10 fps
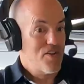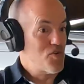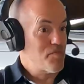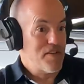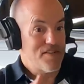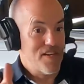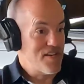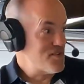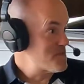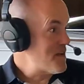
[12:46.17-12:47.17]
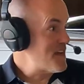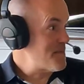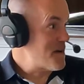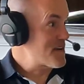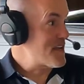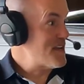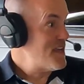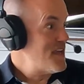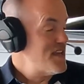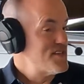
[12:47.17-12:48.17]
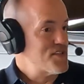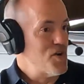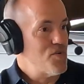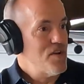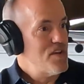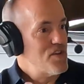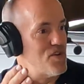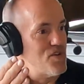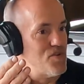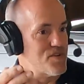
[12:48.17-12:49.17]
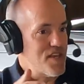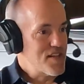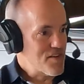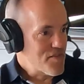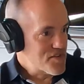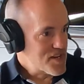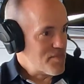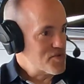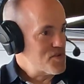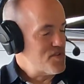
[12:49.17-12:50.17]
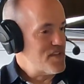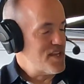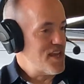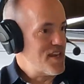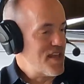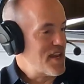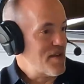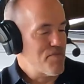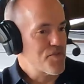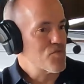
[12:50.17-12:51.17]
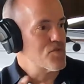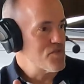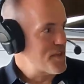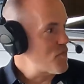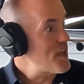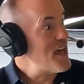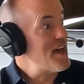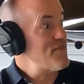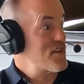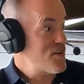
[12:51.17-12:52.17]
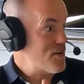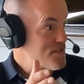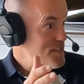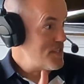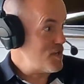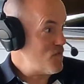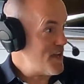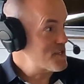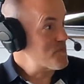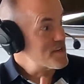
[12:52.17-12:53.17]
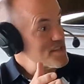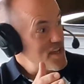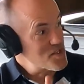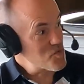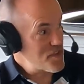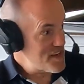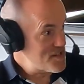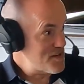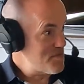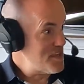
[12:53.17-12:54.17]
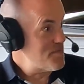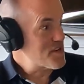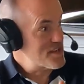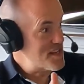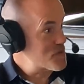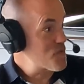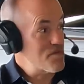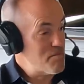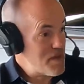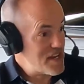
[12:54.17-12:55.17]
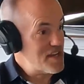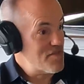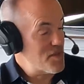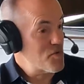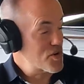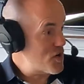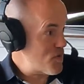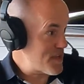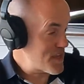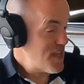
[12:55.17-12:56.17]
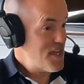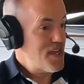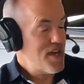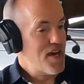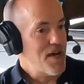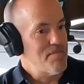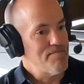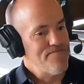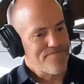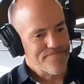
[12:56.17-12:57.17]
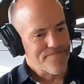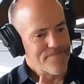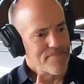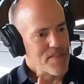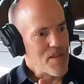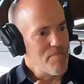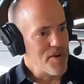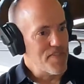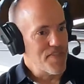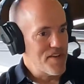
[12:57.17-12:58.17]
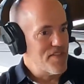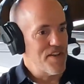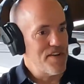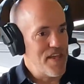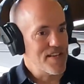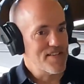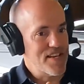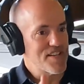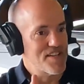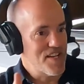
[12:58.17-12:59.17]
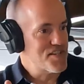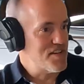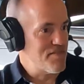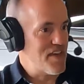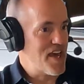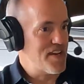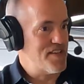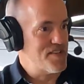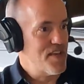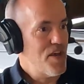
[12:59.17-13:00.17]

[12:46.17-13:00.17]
you'll be 10 years behind the market. Mm. So you, you take the first opportunity, and, and I'm thrilled that we have the cars in the US because that's where they should be, because that's where many of them are going. Um, but the the next extension of that is